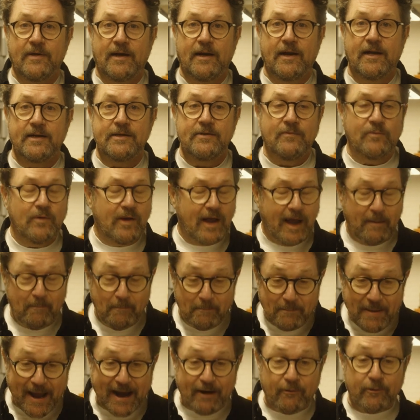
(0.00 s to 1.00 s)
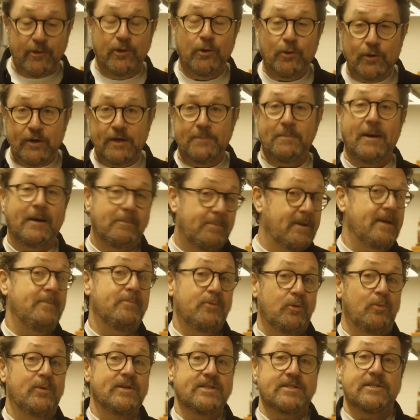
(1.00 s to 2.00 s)
And I am paranoid about
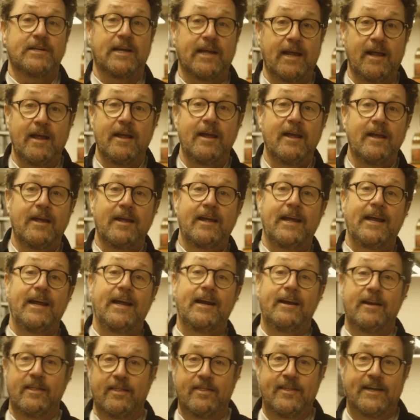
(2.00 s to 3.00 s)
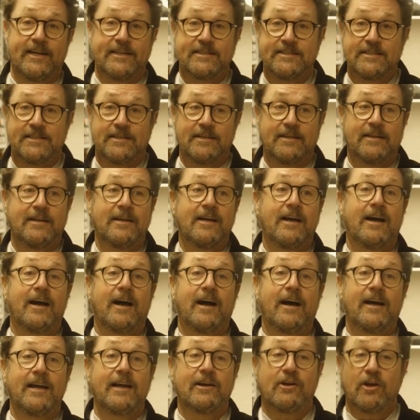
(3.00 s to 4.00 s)
people whistling in the theatre,
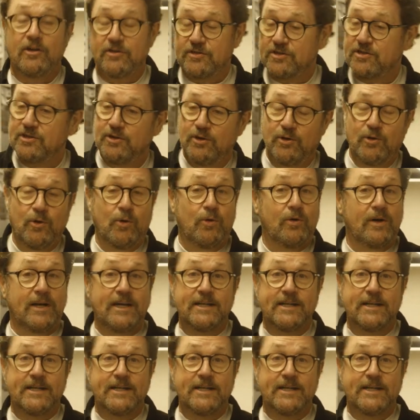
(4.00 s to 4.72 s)
concert hall.